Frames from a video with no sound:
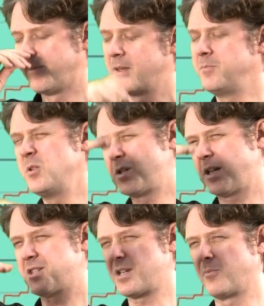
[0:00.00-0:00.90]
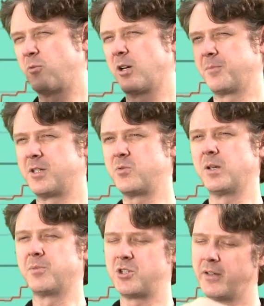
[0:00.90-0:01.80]
The music is somewhere in
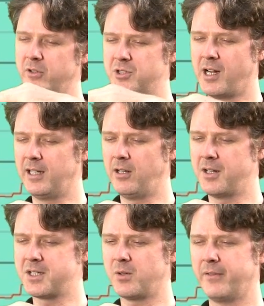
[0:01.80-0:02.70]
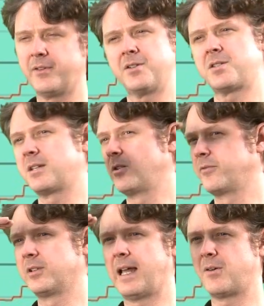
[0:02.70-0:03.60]
between, but you have your dialogue as a reference and you
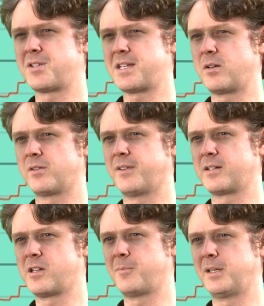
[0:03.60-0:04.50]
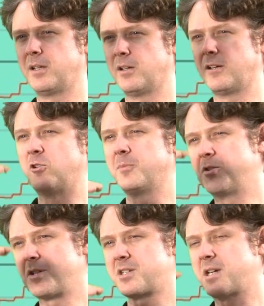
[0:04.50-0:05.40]
have your loudest sound effect up here and your
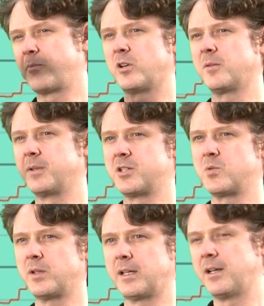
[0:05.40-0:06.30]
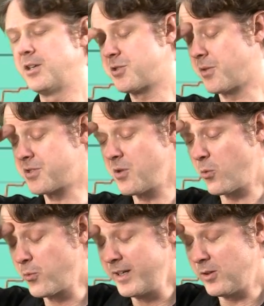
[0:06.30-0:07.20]
music somewhere in between. So there's no
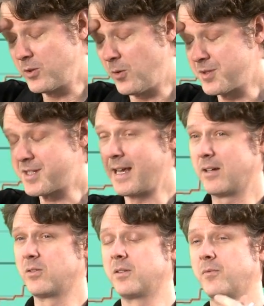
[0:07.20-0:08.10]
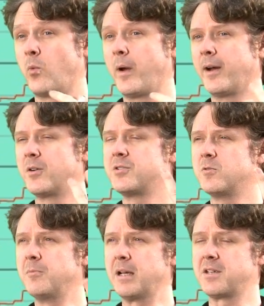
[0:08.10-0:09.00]
real gold standard of where
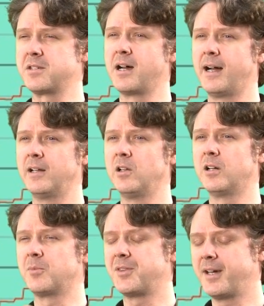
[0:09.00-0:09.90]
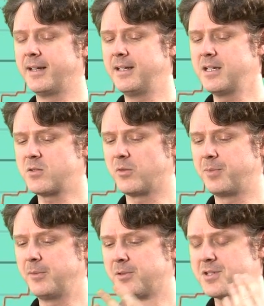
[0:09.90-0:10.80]
to mix dialogue, but the idea is when
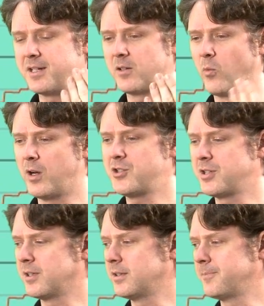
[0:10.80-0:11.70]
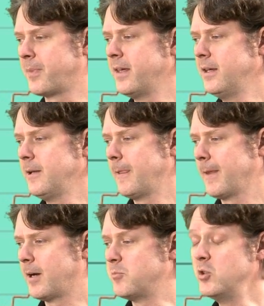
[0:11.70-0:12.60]
people are sitting and watching a,
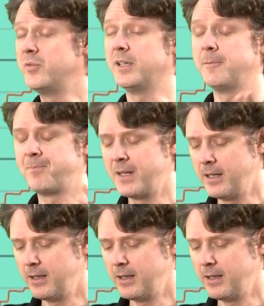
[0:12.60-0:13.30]
a movie,